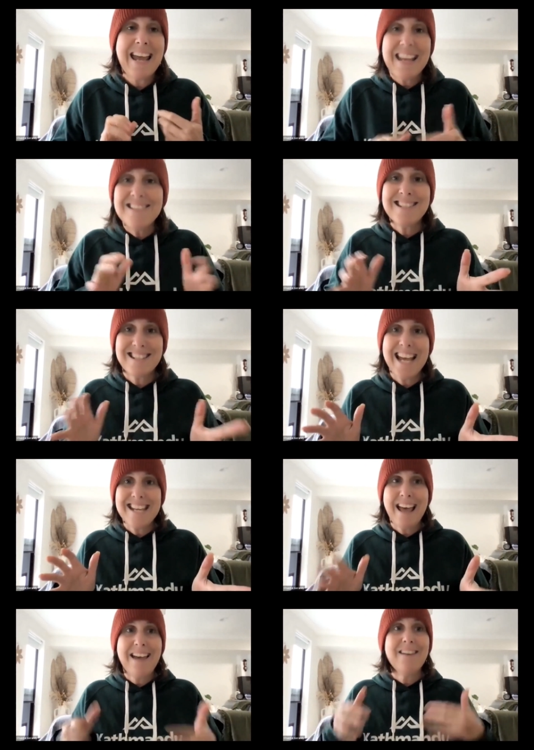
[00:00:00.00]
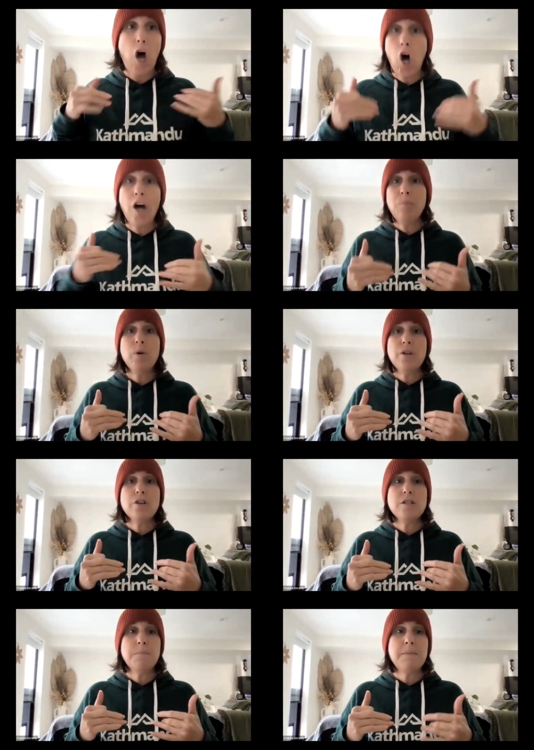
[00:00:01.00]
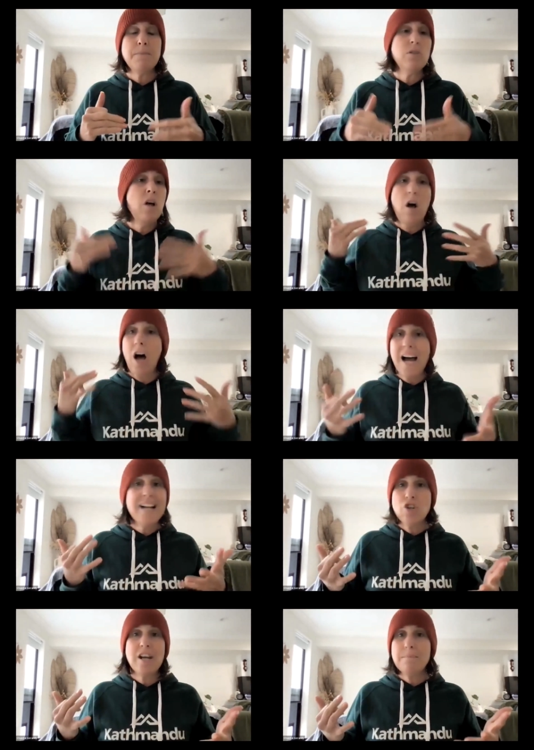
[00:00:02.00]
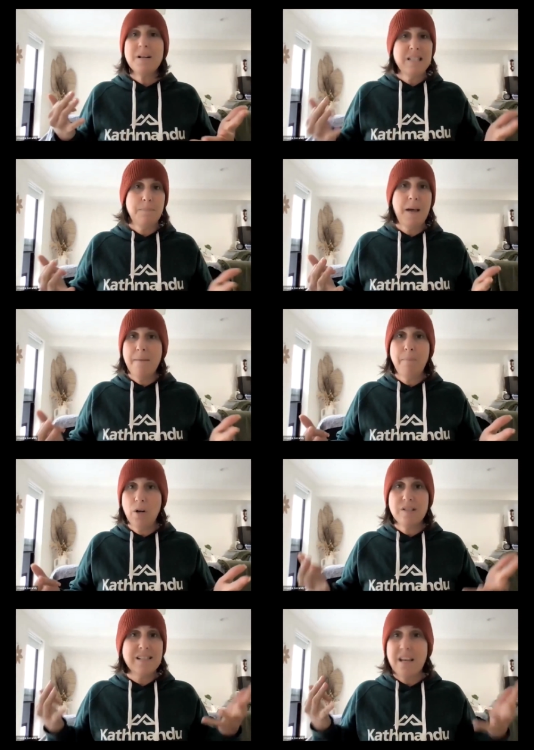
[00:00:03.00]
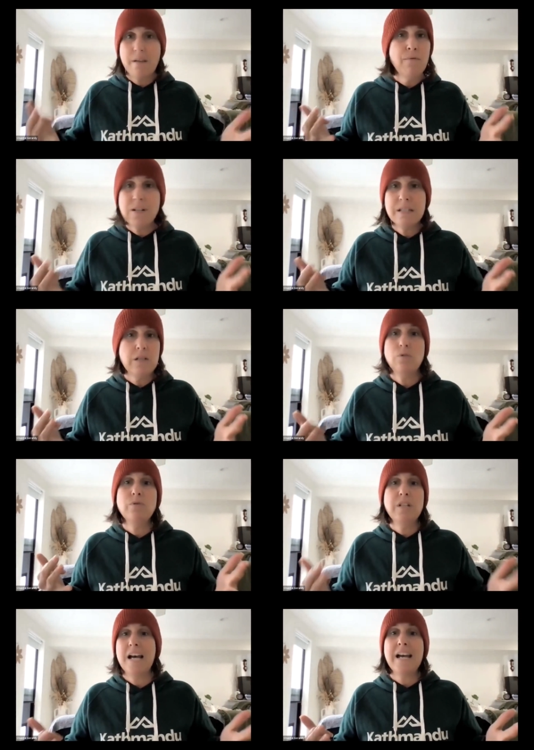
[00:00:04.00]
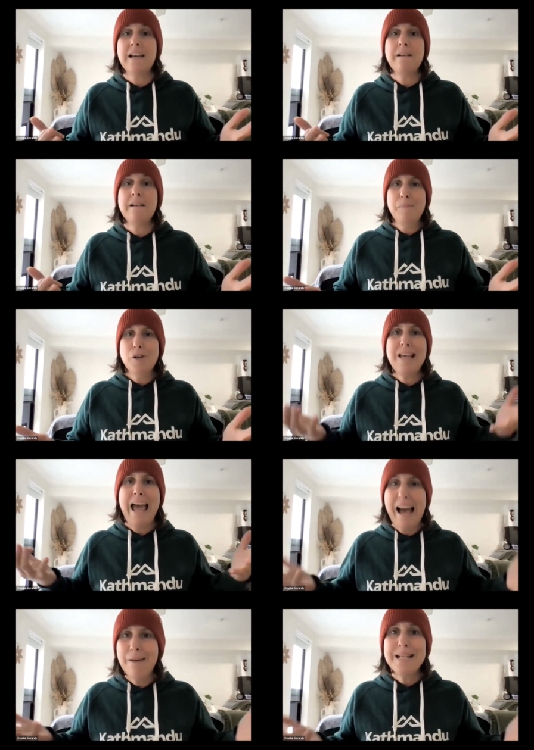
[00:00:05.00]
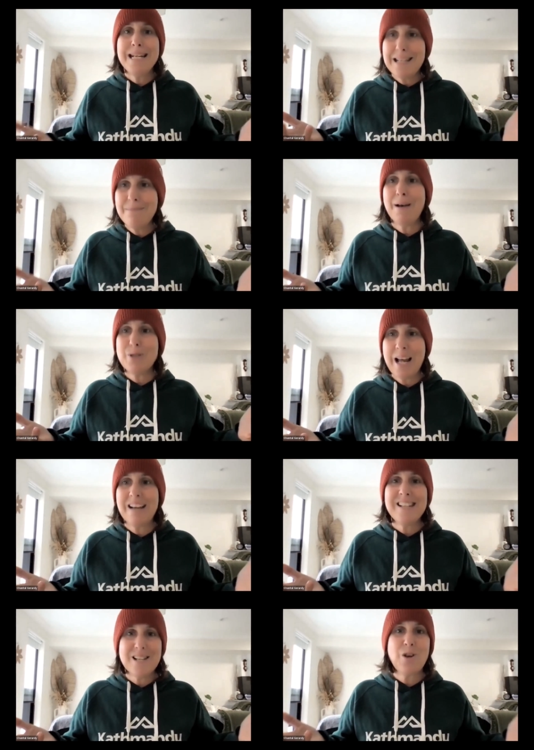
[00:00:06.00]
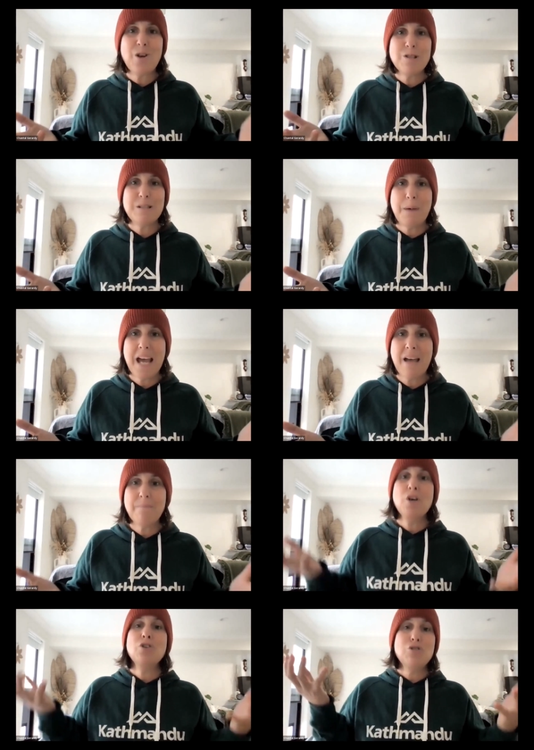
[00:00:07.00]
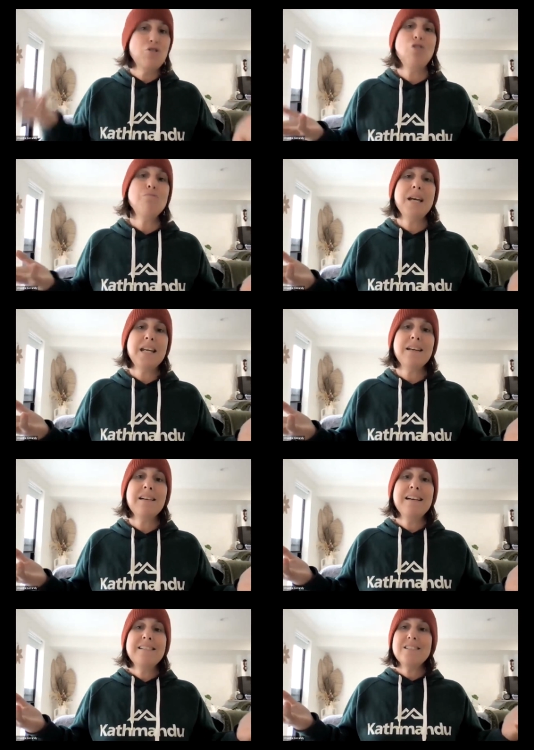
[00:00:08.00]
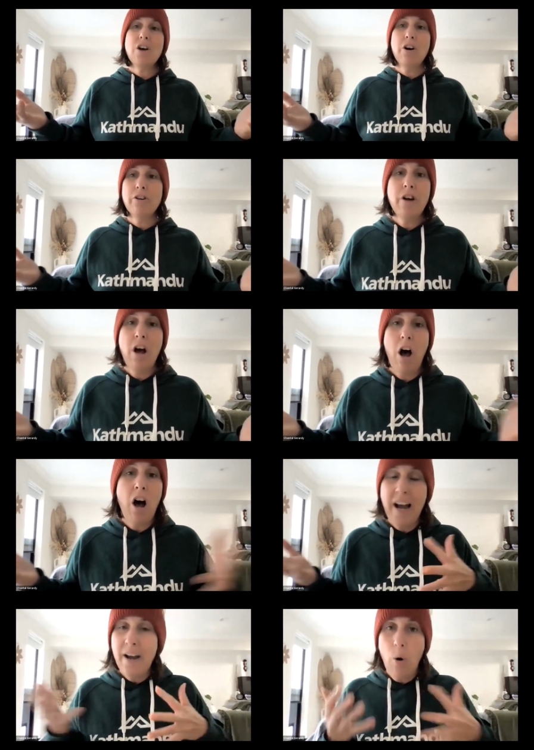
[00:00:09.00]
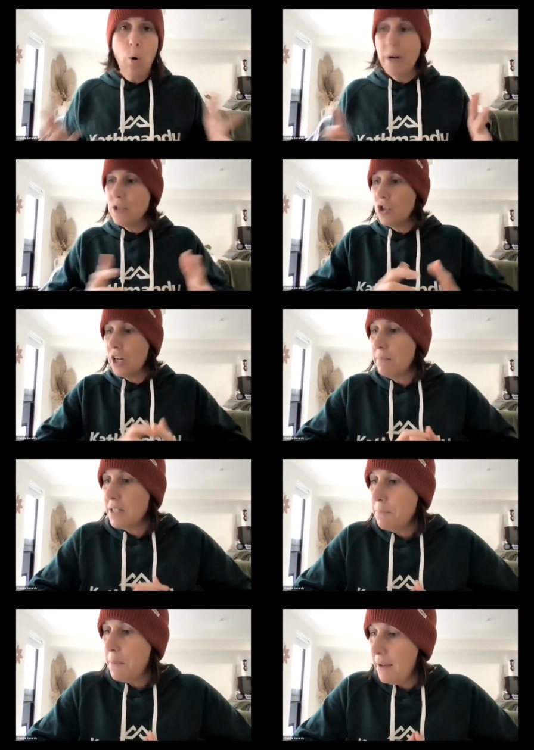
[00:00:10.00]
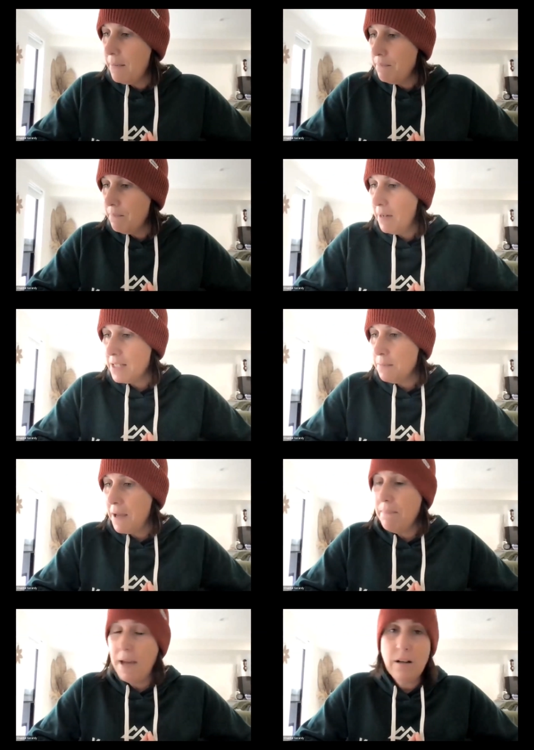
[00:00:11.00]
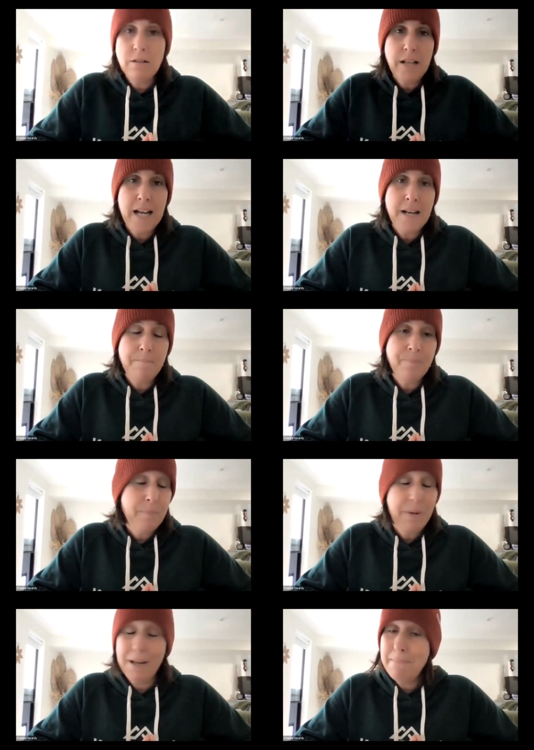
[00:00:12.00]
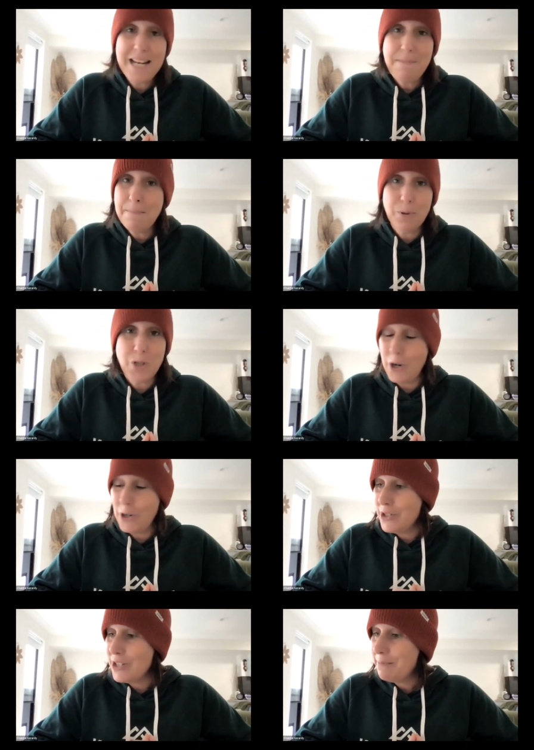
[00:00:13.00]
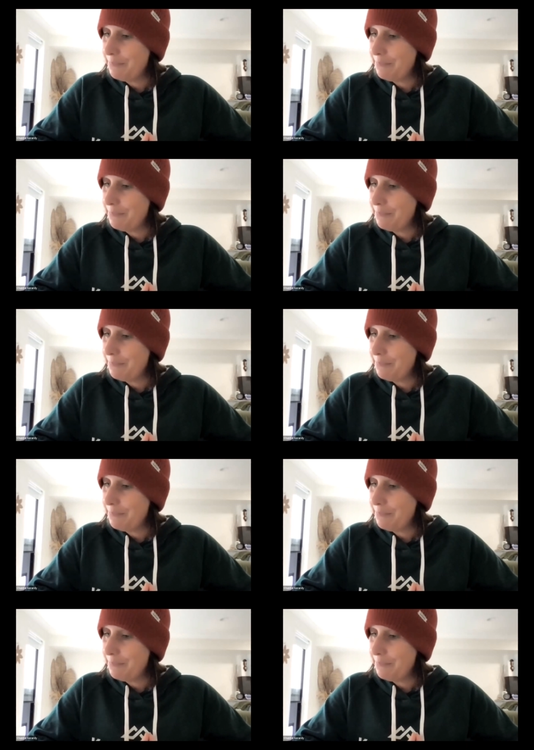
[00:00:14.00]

In saying that, I'm one of those people, I check my spam box every single day, because how many emails nowadays go to spam? So many. So I always check my spam mail, but many people don't.